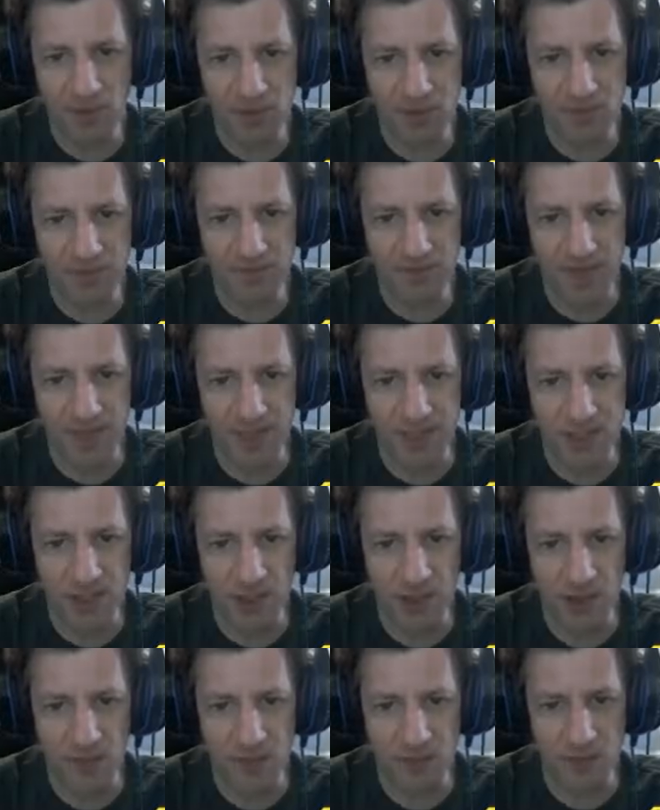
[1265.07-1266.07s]
defense
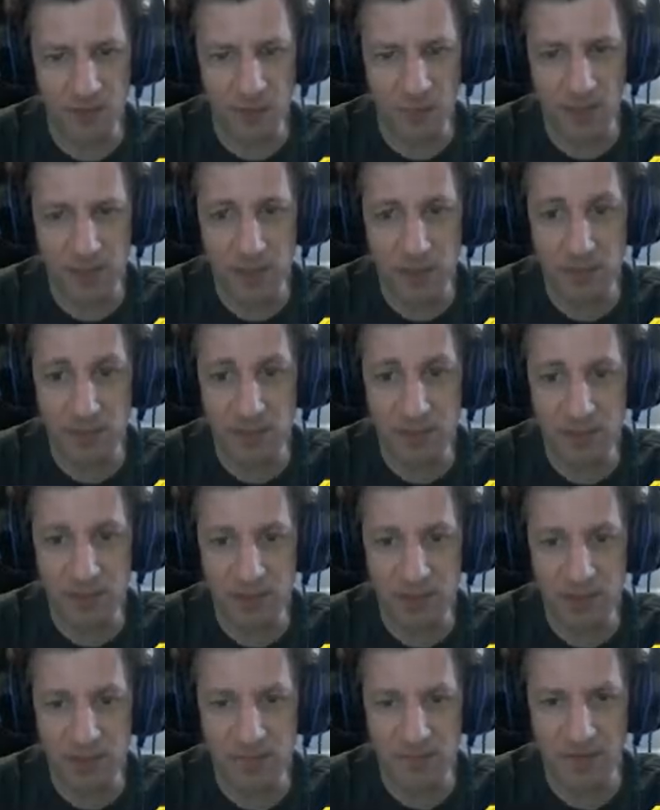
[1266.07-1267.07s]
over what you needed
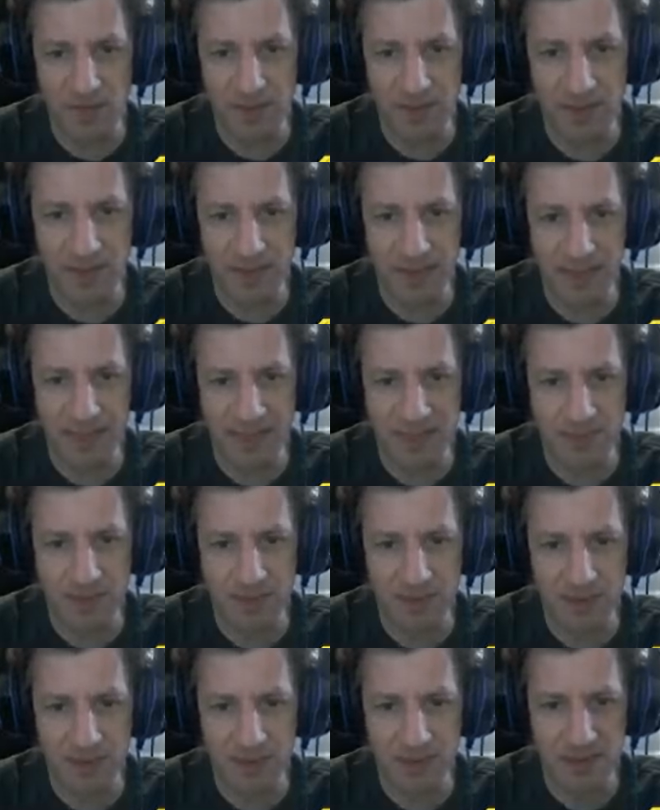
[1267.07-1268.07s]
to defend against
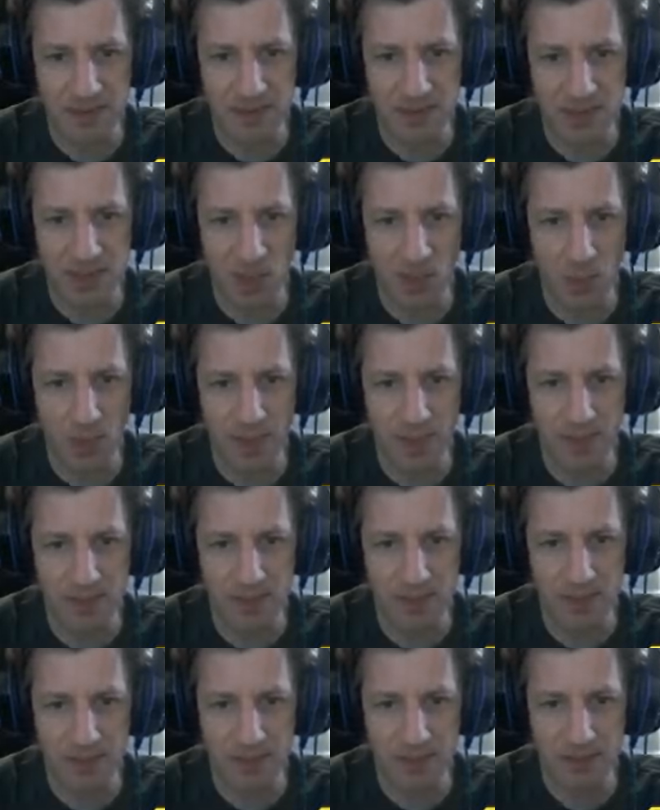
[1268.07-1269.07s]
because there's no way
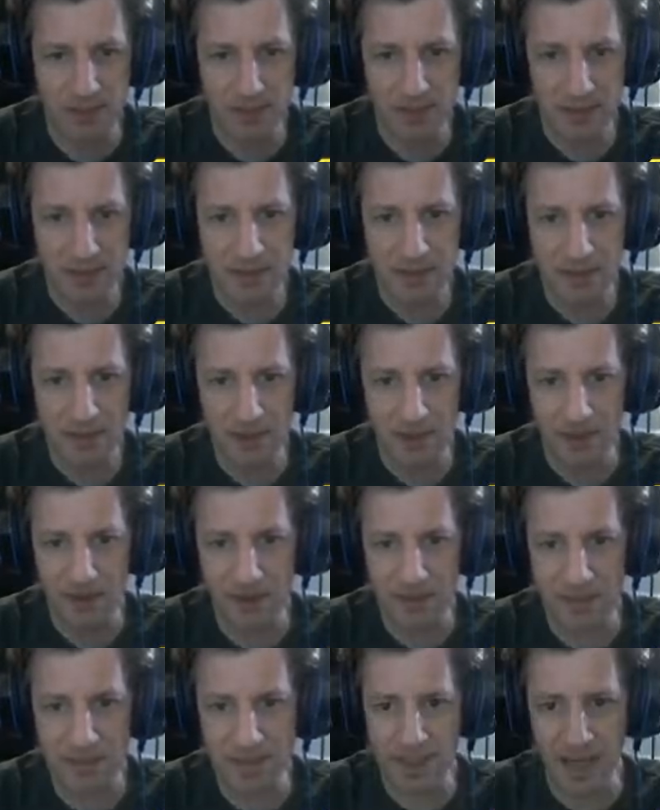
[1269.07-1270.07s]
to
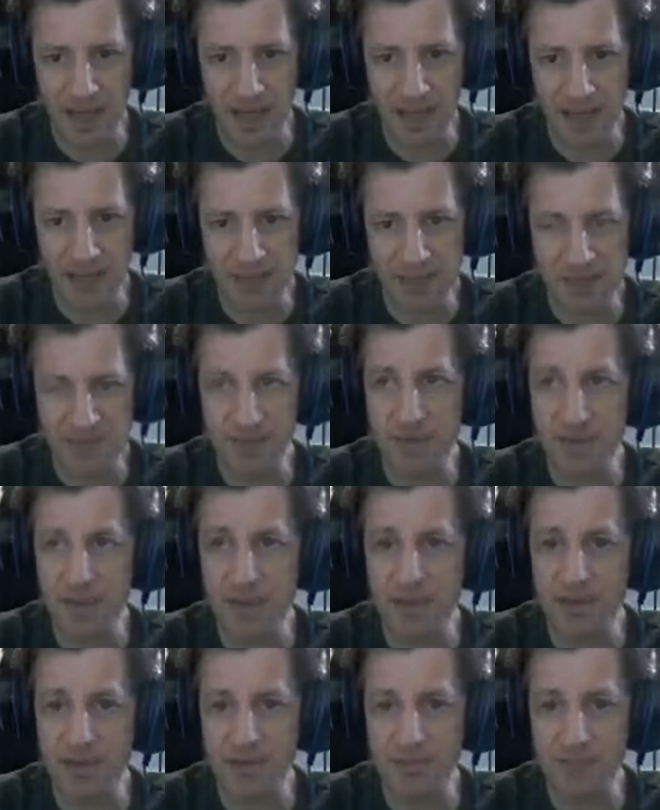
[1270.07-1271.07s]
dodge these
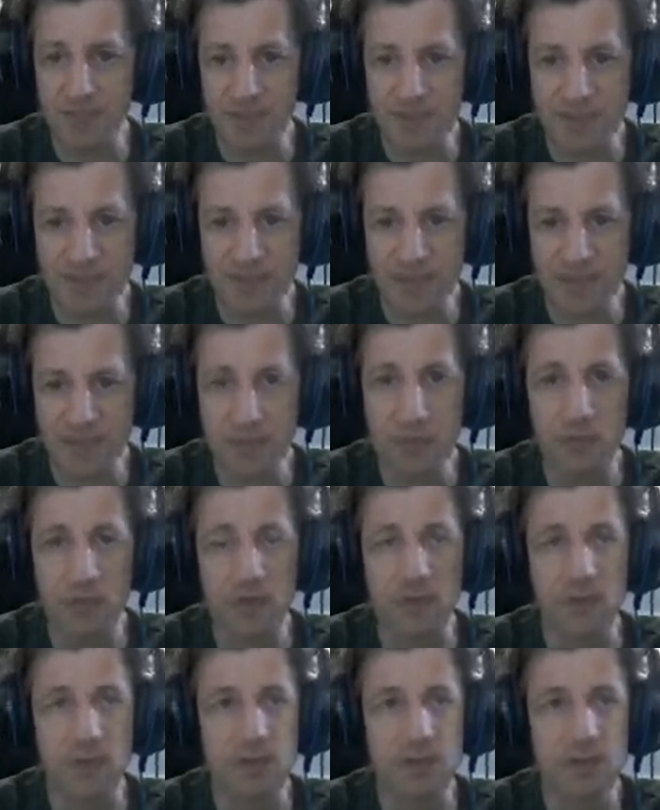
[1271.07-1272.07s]
freaking missiles anymore.